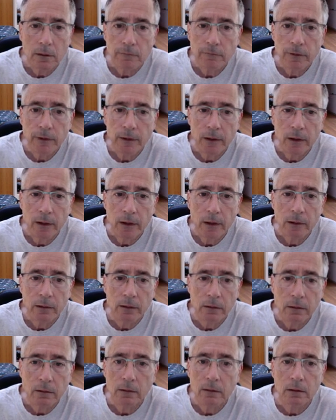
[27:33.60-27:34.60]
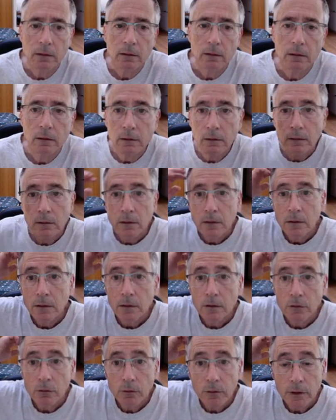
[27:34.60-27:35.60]
If I
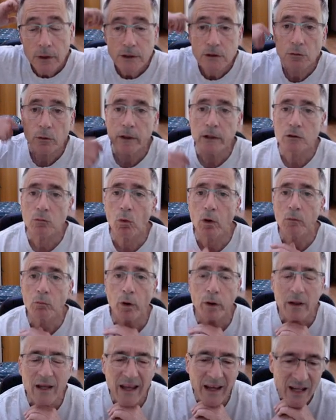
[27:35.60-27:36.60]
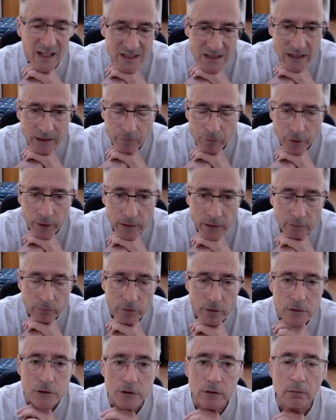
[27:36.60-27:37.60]
do it this way, it's 1 point. Yeah, it's not very
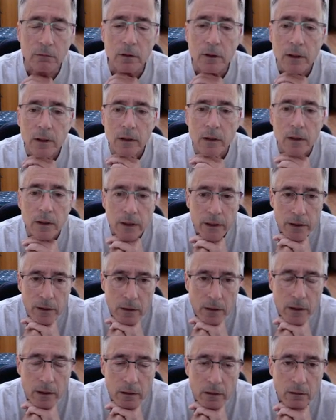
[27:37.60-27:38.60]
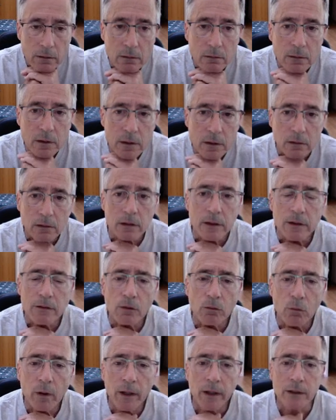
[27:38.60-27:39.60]
different. So
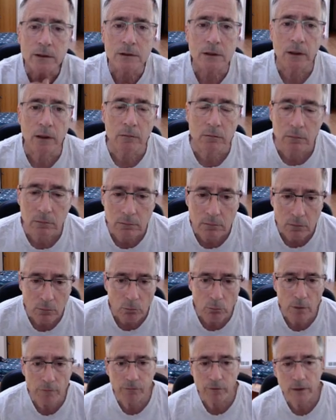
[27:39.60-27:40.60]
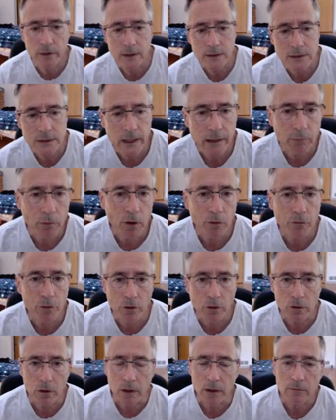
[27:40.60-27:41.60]
either way is roughly the same
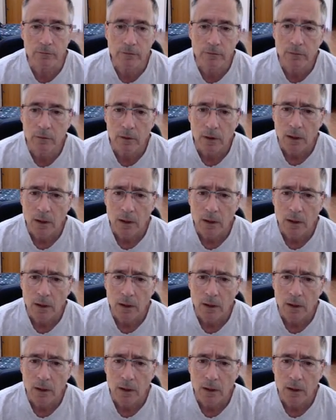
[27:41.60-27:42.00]
alternative.